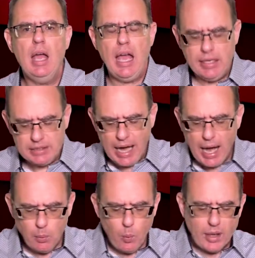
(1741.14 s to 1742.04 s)
And
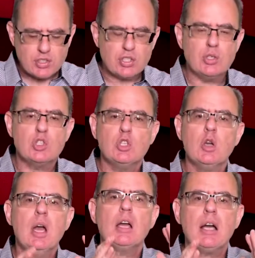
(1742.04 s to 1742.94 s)
God wants you
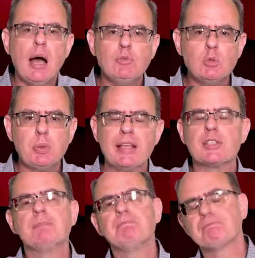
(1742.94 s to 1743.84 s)
to come to a
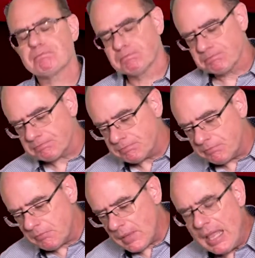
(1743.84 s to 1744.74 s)
place.
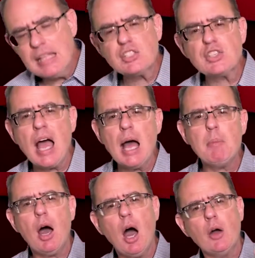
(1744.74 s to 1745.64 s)
In
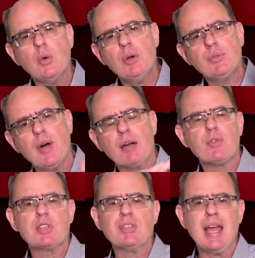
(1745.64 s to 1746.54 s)
Psalm 105,
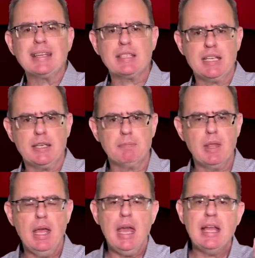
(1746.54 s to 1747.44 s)
verse 19,
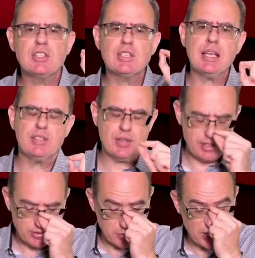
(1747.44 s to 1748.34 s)
it says
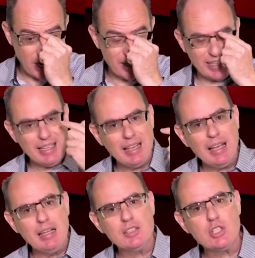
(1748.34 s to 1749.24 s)
this regarding
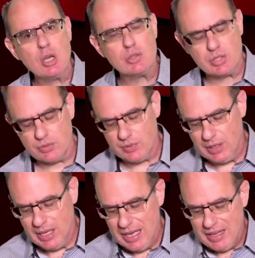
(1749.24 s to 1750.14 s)
Joseph
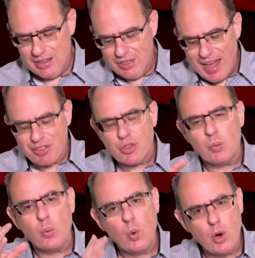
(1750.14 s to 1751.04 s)
that the
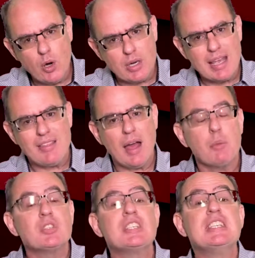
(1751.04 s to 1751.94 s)
word that
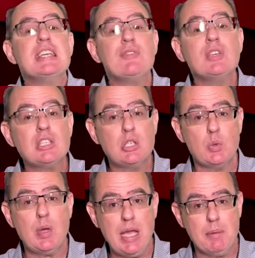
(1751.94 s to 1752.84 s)
was given to
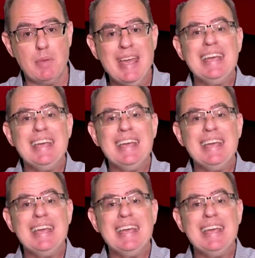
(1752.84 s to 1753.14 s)
him